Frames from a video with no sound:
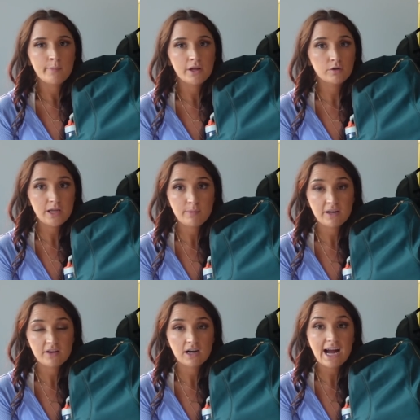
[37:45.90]
It'll keep
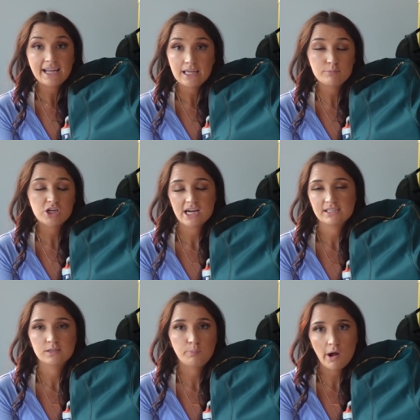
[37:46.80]
it in there. I keep
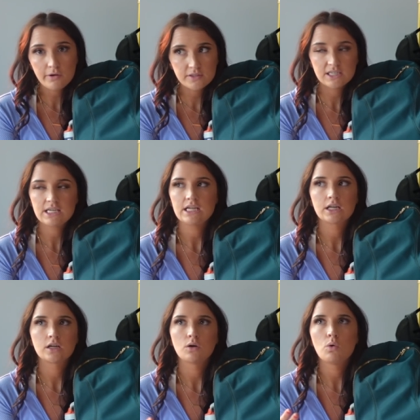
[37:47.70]
Jax's bottles in
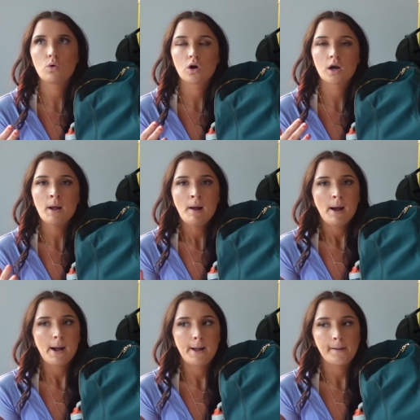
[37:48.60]
here, or
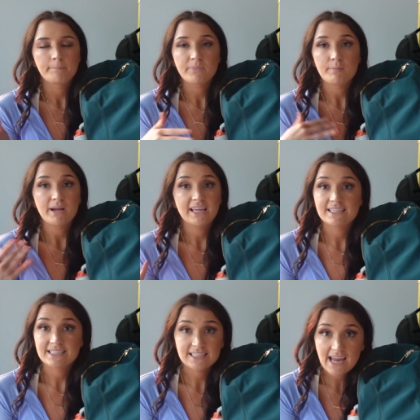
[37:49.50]
my
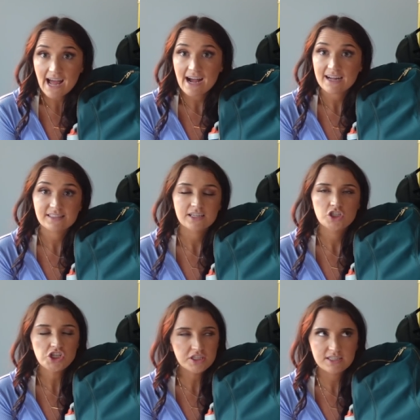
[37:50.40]
kids' snacks
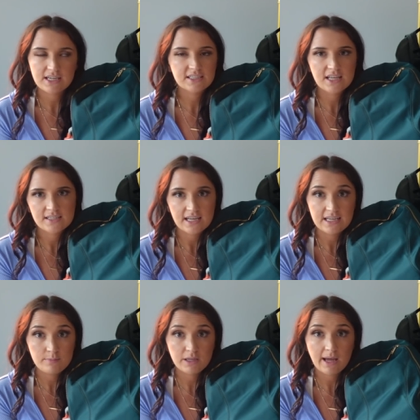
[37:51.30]
like cheese sticks, things that
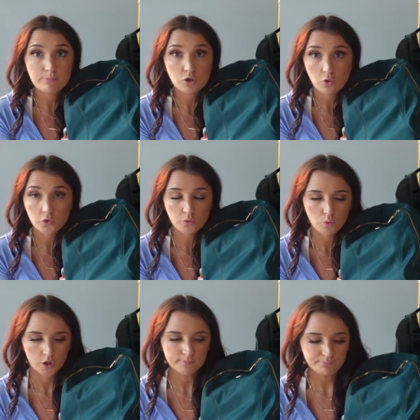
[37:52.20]
need to be kept cold or
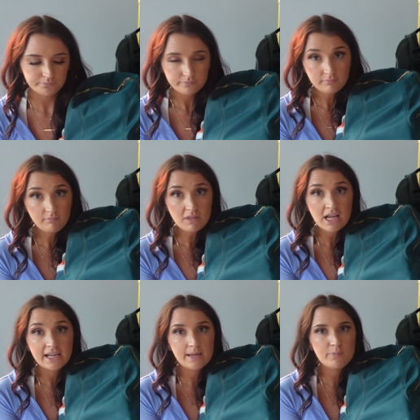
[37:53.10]
warm.
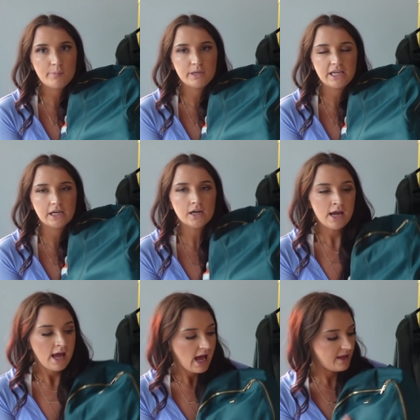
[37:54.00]
I keep them in here.
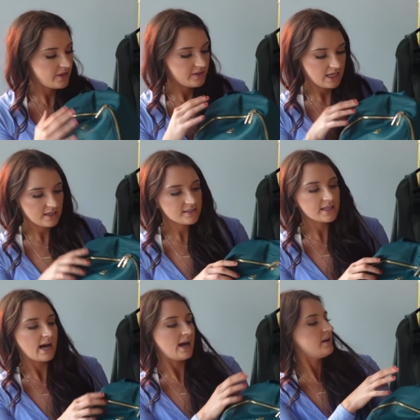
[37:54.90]
And then the
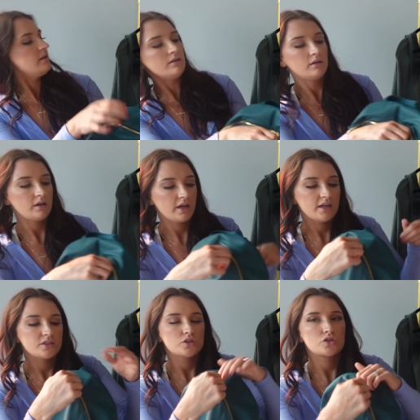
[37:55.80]
inside
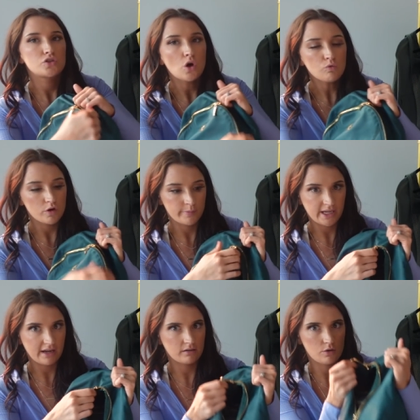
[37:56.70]
is so
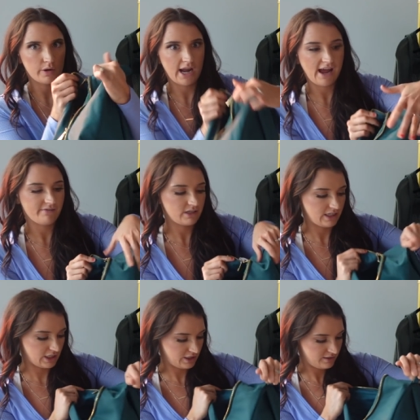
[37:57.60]
roomy. I don't know what I have in
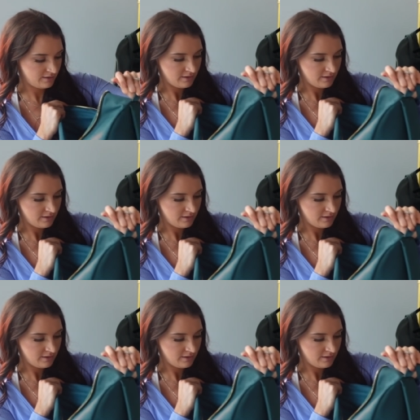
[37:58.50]
here.